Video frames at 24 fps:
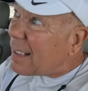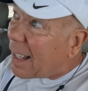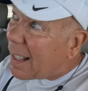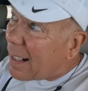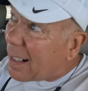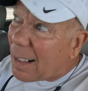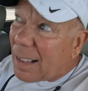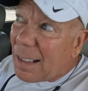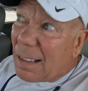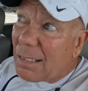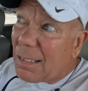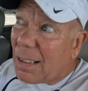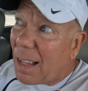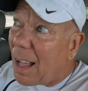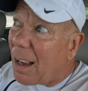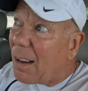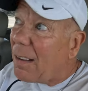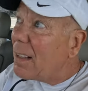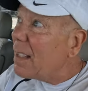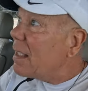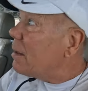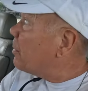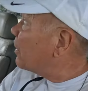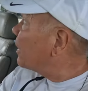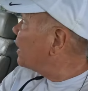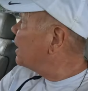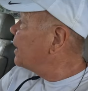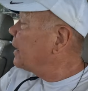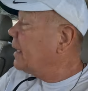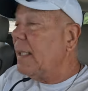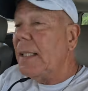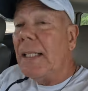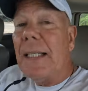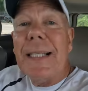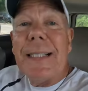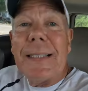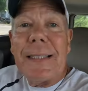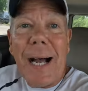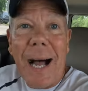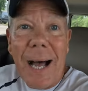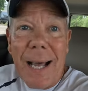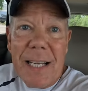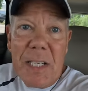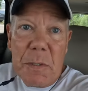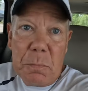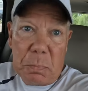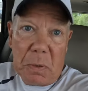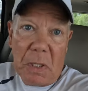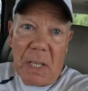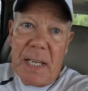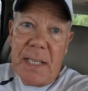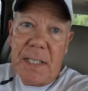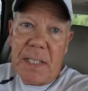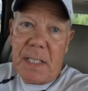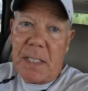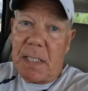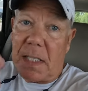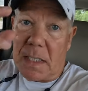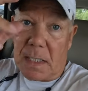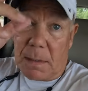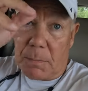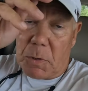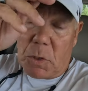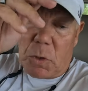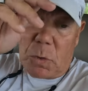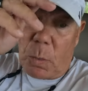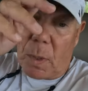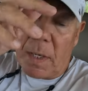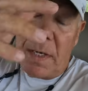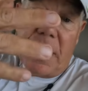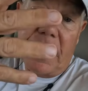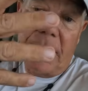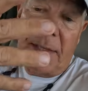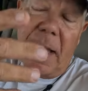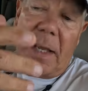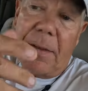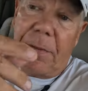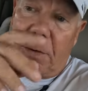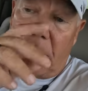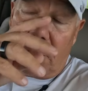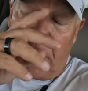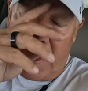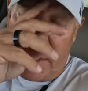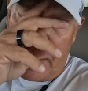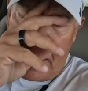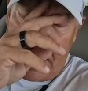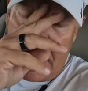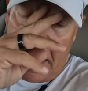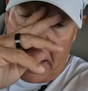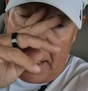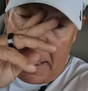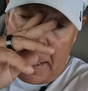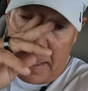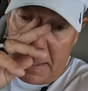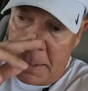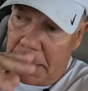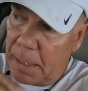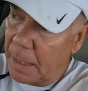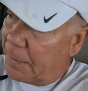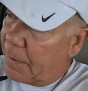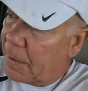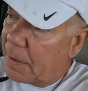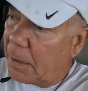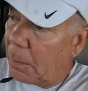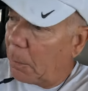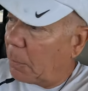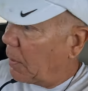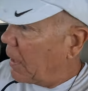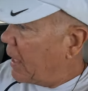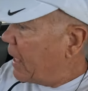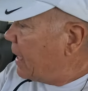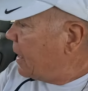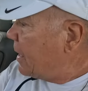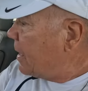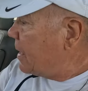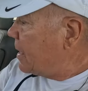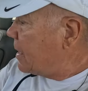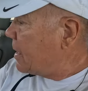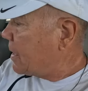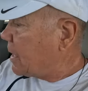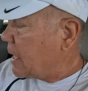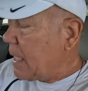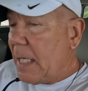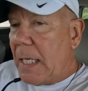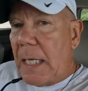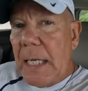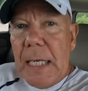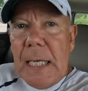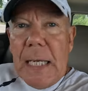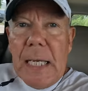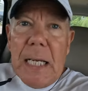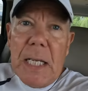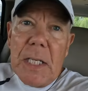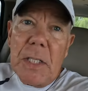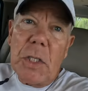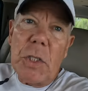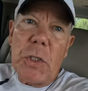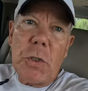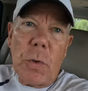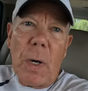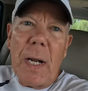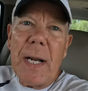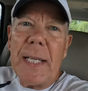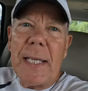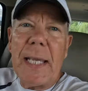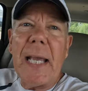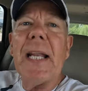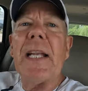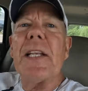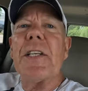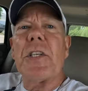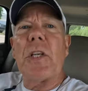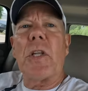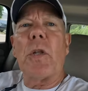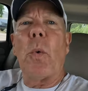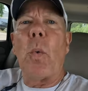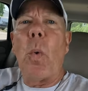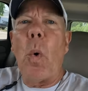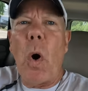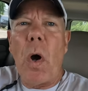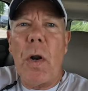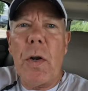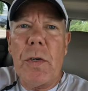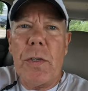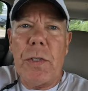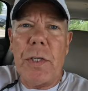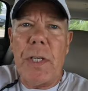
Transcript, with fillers: kind of cloudy, but hot as blazes because I'm sweating to death already. And I think the plan is to try to get into the water